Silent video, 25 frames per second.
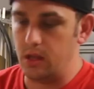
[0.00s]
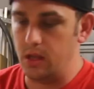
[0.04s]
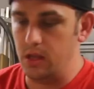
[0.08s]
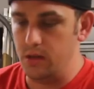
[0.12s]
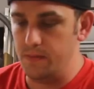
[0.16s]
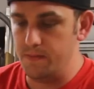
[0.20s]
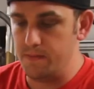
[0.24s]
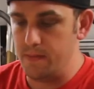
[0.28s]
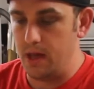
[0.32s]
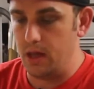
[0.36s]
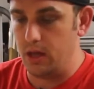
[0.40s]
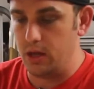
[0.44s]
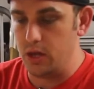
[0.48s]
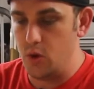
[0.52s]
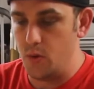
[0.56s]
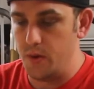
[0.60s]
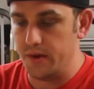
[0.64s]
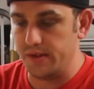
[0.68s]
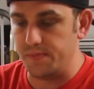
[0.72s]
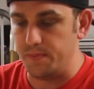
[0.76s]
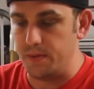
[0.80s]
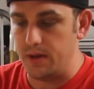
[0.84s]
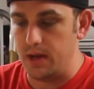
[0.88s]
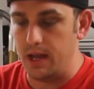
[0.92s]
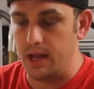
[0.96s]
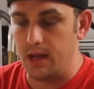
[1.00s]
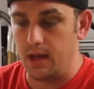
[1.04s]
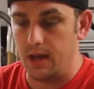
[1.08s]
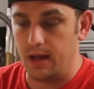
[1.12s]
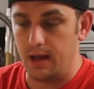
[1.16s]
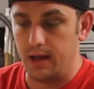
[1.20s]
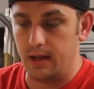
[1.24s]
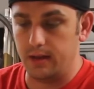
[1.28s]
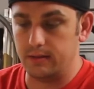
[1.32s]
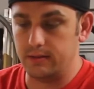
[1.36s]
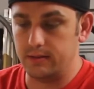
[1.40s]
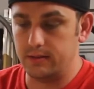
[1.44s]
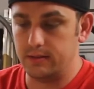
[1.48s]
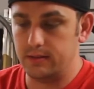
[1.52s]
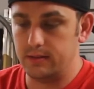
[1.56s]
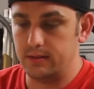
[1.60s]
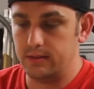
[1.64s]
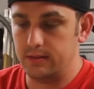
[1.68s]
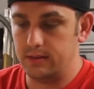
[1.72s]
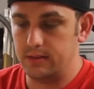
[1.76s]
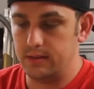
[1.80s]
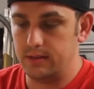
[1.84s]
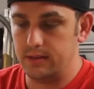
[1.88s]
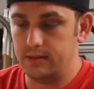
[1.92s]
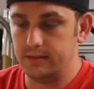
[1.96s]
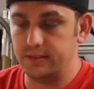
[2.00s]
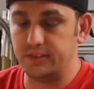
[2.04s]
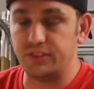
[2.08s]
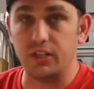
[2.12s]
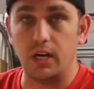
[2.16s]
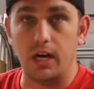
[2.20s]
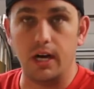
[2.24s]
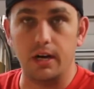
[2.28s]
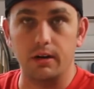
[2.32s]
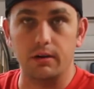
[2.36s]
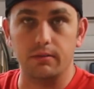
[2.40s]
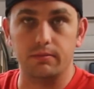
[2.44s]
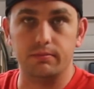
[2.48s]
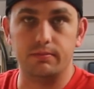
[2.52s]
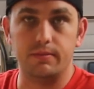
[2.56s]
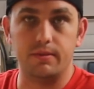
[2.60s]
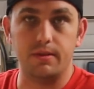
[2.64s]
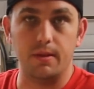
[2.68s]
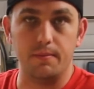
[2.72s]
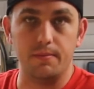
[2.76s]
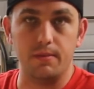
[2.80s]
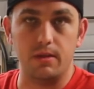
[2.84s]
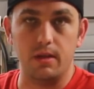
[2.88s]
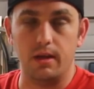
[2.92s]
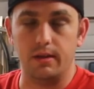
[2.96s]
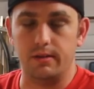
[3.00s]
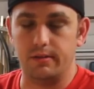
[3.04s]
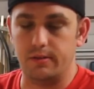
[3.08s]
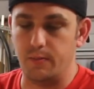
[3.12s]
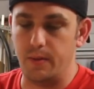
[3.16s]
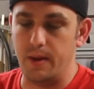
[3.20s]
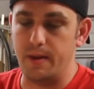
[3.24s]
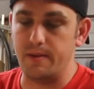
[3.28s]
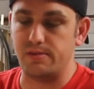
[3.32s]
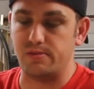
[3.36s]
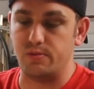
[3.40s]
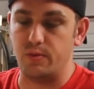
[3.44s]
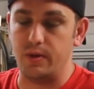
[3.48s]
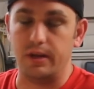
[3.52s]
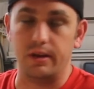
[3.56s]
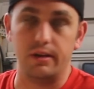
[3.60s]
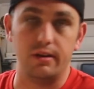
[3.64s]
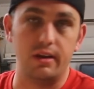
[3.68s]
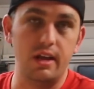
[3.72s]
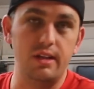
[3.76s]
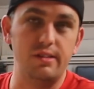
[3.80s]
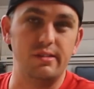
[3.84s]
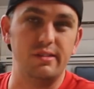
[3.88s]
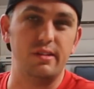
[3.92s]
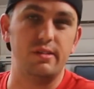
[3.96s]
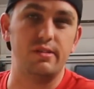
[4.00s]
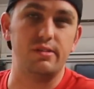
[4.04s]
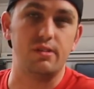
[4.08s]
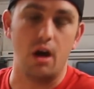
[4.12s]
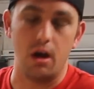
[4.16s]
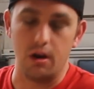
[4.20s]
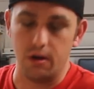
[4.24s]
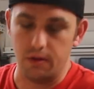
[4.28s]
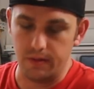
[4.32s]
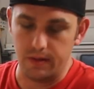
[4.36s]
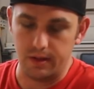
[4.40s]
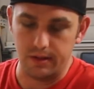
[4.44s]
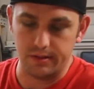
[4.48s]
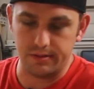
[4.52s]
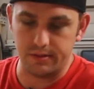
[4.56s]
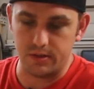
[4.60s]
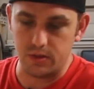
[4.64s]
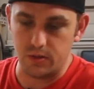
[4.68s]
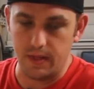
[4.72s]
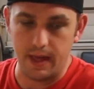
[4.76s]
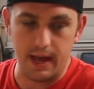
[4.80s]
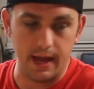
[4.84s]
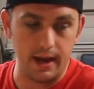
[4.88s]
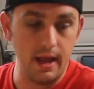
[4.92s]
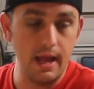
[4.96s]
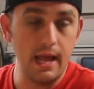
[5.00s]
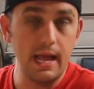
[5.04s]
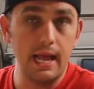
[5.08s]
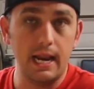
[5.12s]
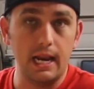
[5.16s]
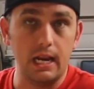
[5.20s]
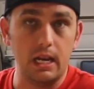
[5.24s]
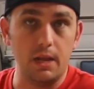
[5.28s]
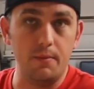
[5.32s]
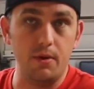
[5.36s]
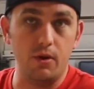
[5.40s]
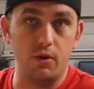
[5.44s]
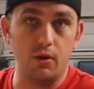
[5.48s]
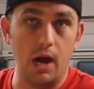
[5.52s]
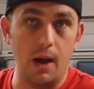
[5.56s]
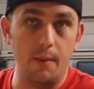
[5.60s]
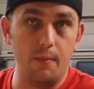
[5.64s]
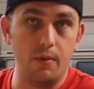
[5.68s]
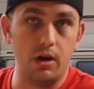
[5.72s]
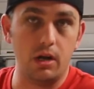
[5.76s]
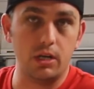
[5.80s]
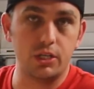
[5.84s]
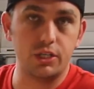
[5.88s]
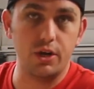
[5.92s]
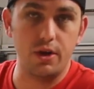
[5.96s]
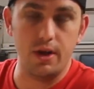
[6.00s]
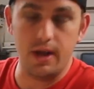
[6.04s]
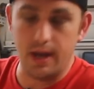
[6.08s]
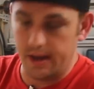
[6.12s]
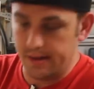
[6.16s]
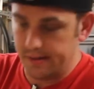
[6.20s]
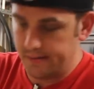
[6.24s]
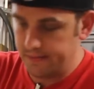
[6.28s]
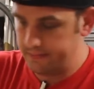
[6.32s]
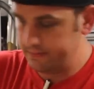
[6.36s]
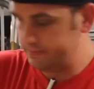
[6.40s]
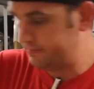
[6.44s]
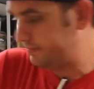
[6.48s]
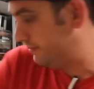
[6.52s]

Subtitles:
male USB solder, something that so basically we can easily solder these to that. Let me grab one, I'll show you guys.